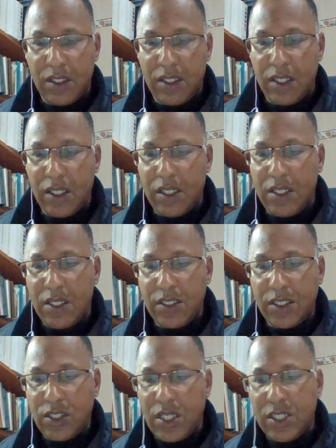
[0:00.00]

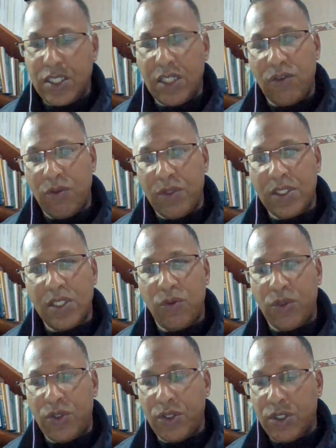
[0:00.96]
such as the influential
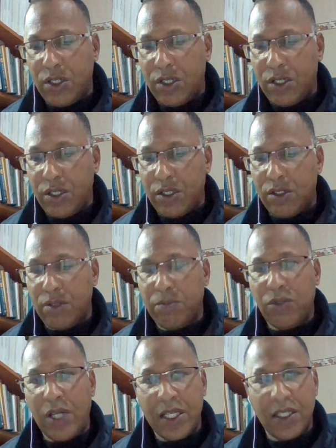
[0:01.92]
work on
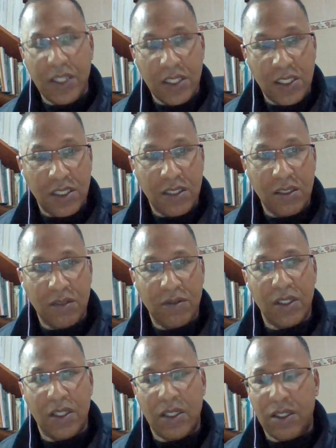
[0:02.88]
politeness
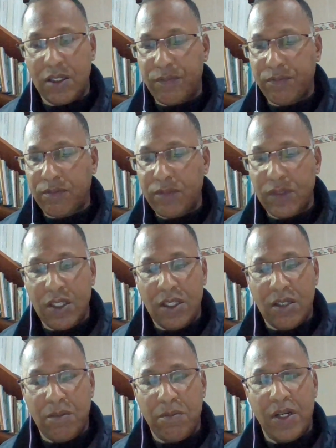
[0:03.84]

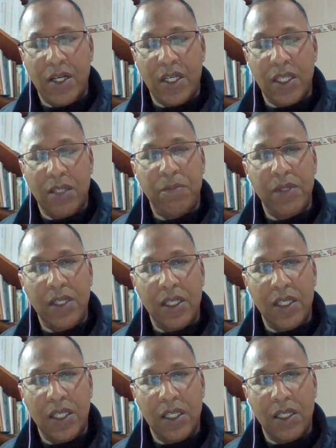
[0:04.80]
by
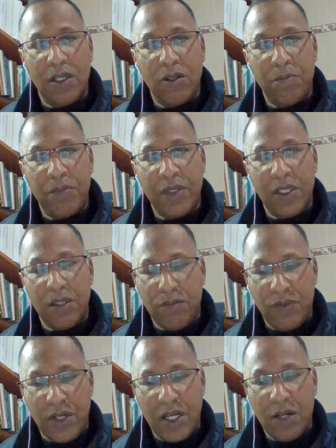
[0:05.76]
Penelope
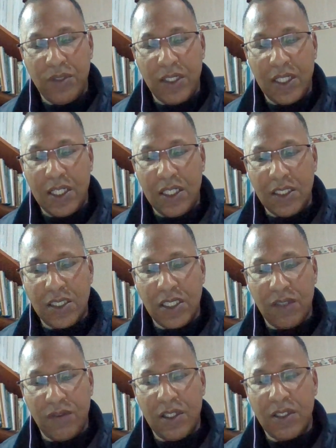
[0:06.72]
Brown,
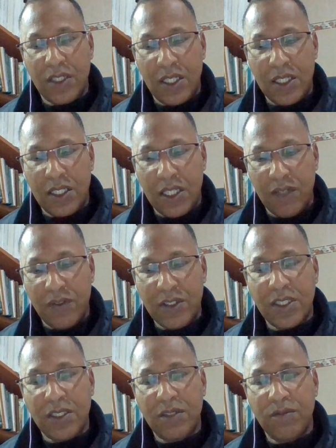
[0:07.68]
Stevens, and
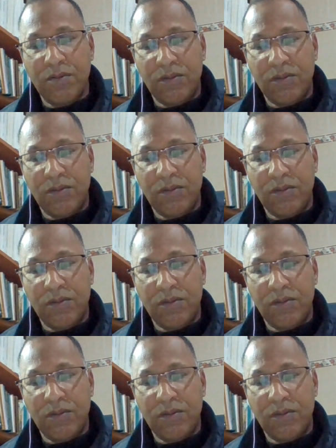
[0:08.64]
Levinson